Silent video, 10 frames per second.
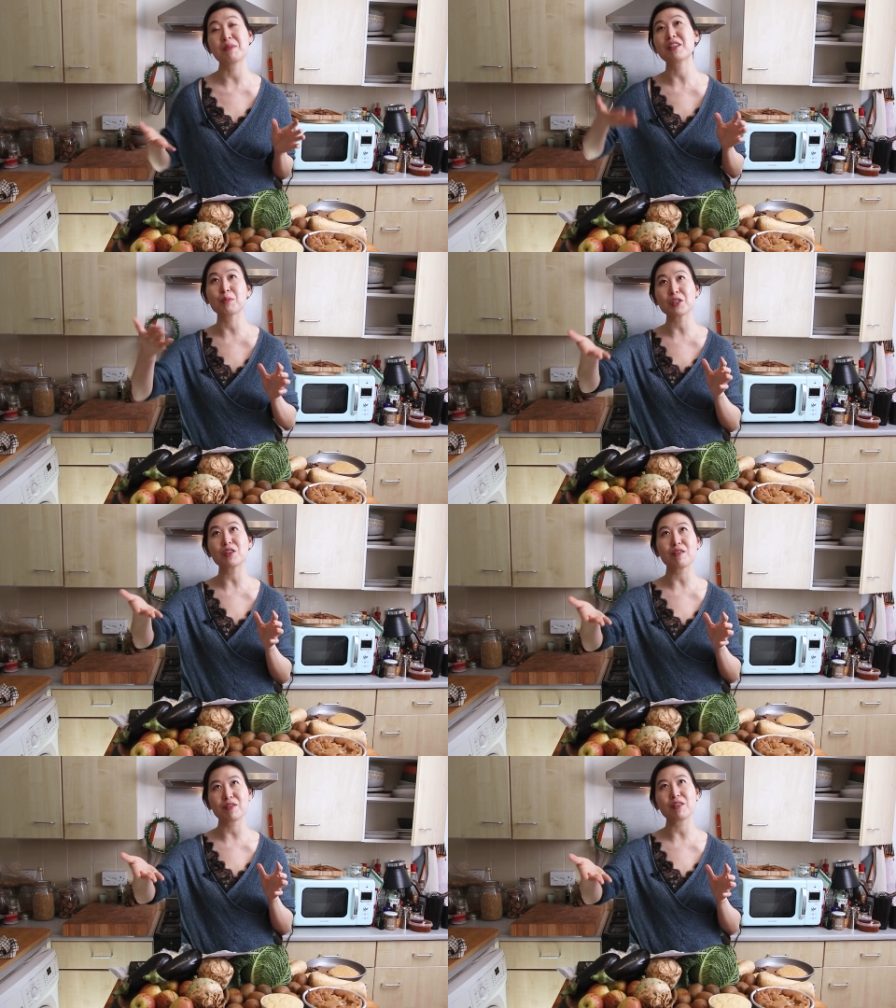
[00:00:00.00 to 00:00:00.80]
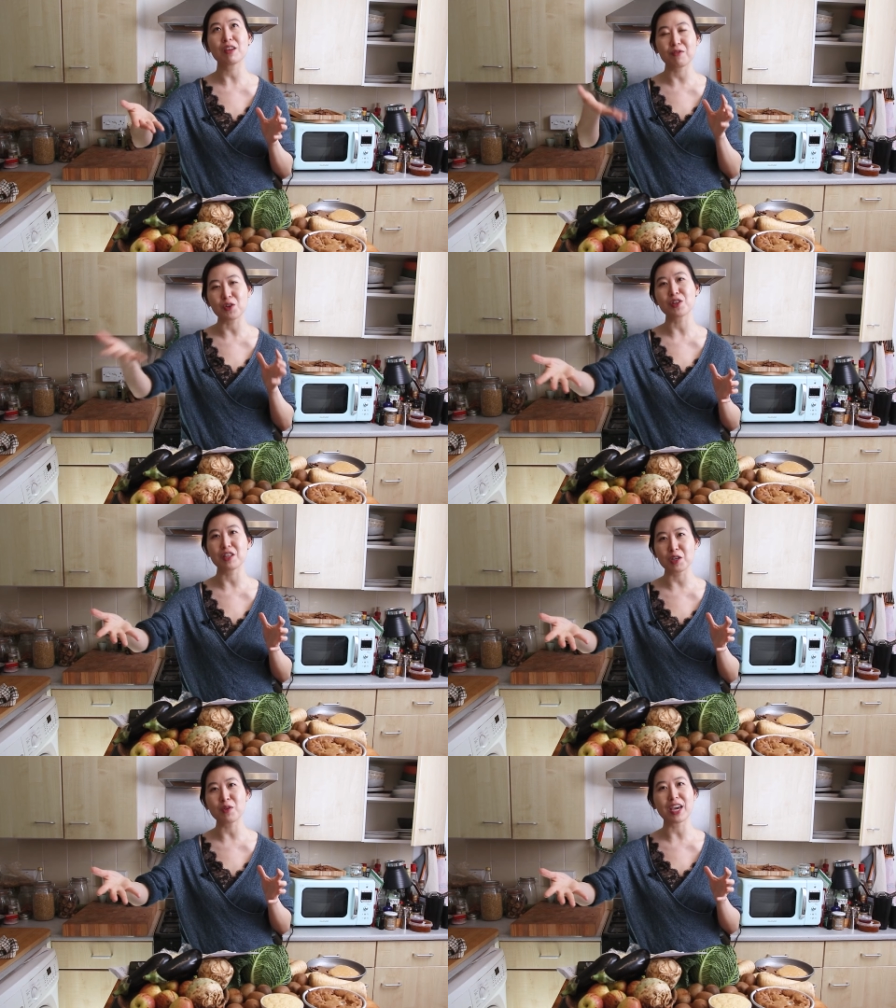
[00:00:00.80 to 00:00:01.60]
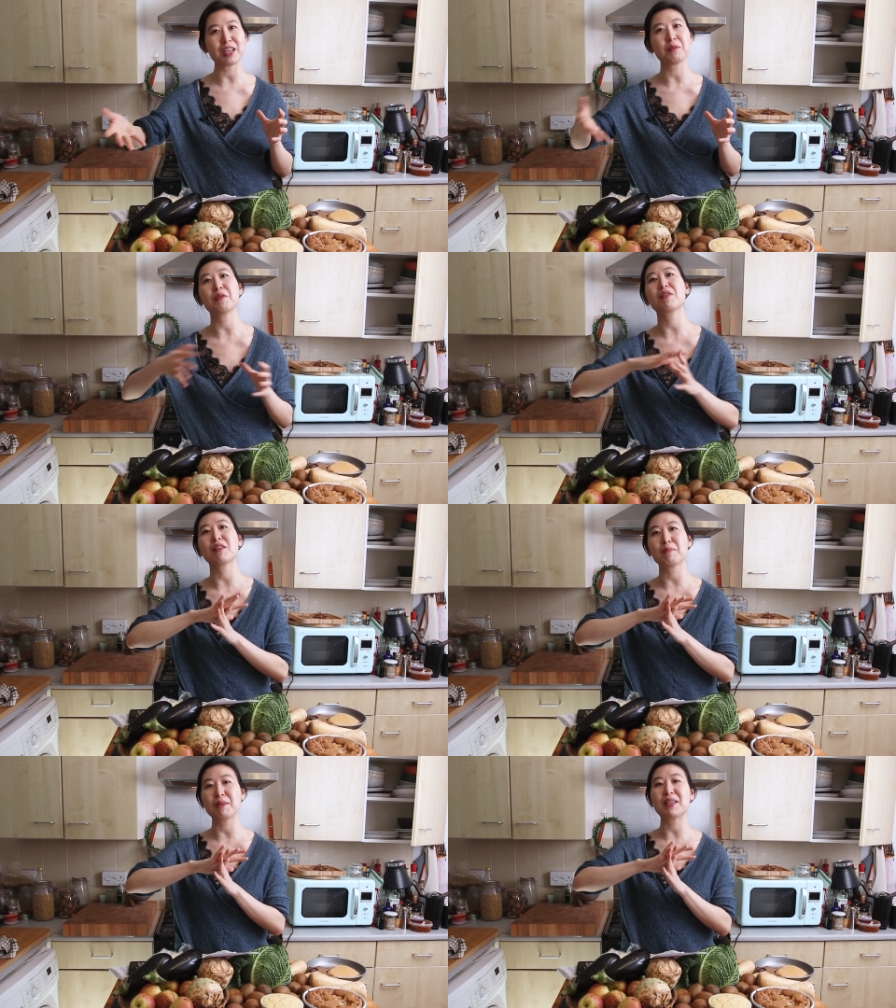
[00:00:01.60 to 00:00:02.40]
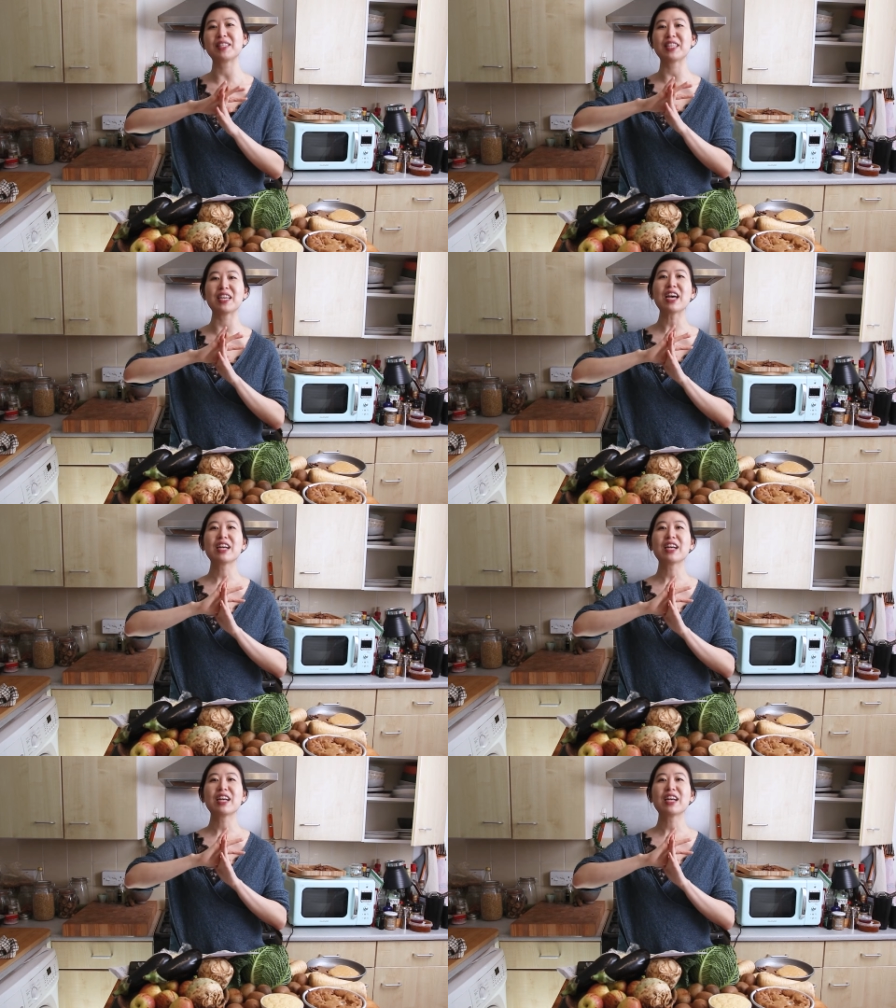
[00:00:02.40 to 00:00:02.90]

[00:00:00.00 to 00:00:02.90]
I mean, especially if, if you're in the U K, you know that the B B C